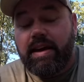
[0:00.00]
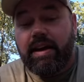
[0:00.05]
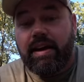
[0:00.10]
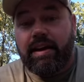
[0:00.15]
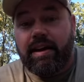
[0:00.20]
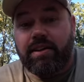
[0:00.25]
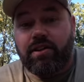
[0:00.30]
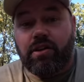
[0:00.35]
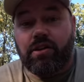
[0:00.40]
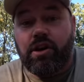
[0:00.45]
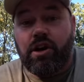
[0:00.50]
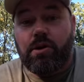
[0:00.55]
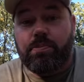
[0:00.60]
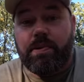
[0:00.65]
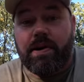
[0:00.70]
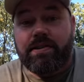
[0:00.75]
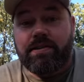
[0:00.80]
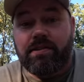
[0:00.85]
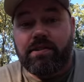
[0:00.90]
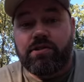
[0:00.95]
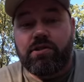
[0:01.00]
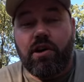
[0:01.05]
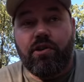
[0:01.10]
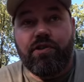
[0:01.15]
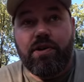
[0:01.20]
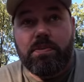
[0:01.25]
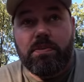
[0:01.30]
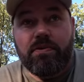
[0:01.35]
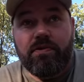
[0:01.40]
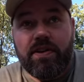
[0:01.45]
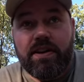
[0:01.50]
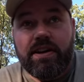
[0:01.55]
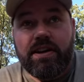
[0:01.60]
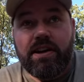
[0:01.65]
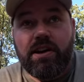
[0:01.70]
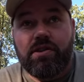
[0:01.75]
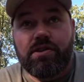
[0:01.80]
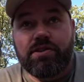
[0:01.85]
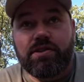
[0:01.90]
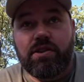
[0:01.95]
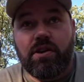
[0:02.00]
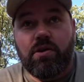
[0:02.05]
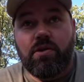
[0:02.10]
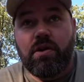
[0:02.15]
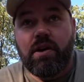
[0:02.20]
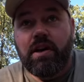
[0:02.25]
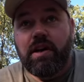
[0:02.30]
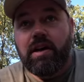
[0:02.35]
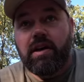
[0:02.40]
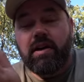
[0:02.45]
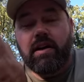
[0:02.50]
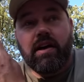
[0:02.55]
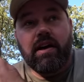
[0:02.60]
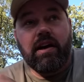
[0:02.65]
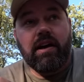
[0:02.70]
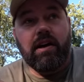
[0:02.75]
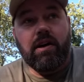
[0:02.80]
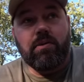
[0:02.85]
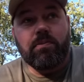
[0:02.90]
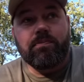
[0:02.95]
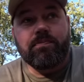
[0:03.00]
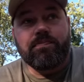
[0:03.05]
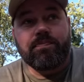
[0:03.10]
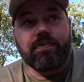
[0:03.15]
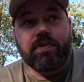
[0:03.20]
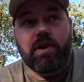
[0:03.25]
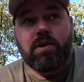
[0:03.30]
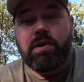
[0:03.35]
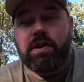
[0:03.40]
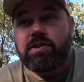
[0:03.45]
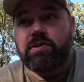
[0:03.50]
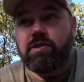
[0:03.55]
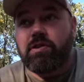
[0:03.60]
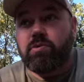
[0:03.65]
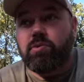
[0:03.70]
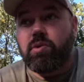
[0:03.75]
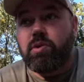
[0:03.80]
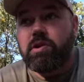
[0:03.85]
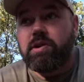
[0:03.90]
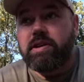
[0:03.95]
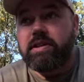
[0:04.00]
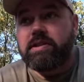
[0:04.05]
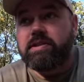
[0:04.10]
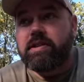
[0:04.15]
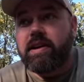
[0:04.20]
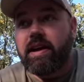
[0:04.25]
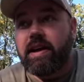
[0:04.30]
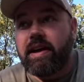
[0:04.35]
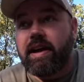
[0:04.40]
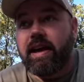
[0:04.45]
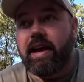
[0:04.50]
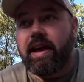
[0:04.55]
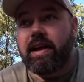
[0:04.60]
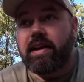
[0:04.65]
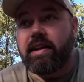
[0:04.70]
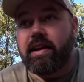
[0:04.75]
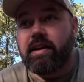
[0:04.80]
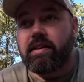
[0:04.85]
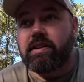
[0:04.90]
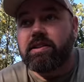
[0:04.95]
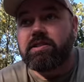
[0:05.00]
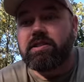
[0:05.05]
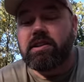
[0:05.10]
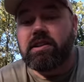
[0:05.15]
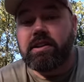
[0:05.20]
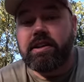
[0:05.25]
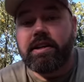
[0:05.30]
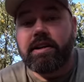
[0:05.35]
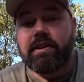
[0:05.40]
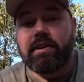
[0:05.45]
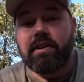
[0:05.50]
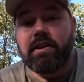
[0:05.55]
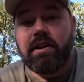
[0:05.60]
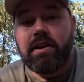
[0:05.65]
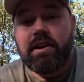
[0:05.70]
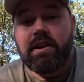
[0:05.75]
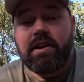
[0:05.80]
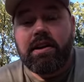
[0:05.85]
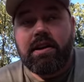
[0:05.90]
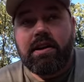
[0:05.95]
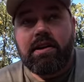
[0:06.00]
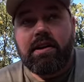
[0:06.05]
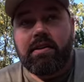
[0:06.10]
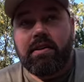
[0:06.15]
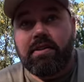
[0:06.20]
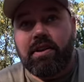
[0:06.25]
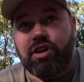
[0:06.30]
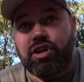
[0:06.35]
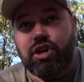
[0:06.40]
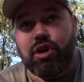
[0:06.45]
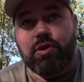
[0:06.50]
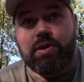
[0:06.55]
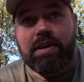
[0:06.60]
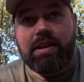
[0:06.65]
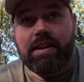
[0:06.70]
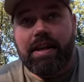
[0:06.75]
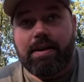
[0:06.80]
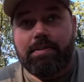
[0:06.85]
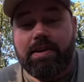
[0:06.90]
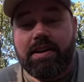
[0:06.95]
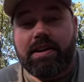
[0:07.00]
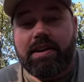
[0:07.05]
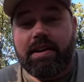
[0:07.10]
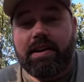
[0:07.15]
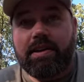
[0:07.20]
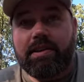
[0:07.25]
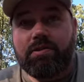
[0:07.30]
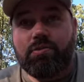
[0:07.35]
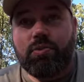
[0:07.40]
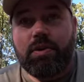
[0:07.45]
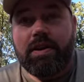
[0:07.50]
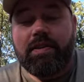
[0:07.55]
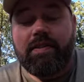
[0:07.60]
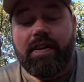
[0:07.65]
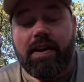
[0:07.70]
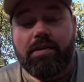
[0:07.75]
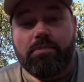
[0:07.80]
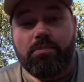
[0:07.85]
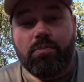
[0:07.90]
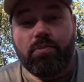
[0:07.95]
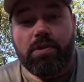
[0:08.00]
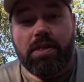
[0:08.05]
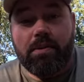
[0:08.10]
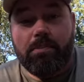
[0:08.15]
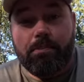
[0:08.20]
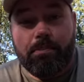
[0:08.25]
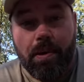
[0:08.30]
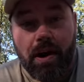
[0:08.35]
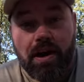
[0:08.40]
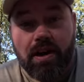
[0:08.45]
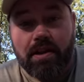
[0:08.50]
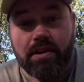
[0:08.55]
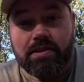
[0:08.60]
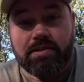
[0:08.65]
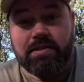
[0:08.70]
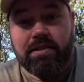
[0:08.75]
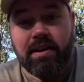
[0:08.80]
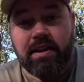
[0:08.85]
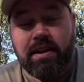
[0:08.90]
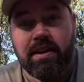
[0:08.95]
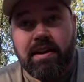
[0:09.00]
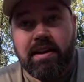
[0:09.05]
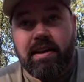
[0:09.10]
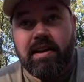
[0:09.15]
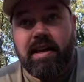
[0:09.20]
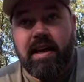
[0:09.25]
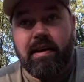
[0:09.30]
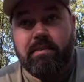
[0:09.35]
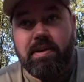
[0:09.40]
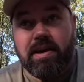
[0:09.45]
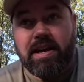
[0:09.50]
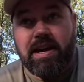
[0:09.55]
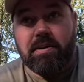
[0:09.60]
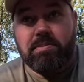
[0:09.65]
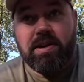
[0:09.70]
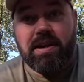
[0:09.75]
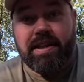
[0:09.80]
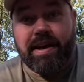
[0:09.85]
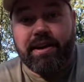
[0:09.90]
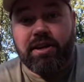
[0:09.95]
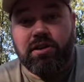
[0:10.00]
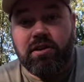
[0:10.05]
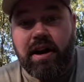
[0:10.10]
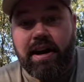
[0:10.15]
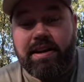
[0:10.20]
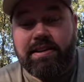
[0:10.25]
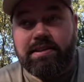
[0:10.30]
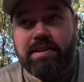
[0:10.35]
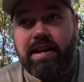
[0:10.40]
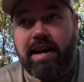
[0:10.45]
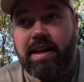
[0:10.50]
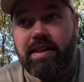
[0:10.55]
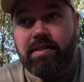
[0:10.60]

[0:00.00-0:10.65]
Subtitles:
And I told Hope, I said, let's go film a video. Let's go go out to the woods and let's clear the shooting lane, because we've had the bucks have been coming in like crazy.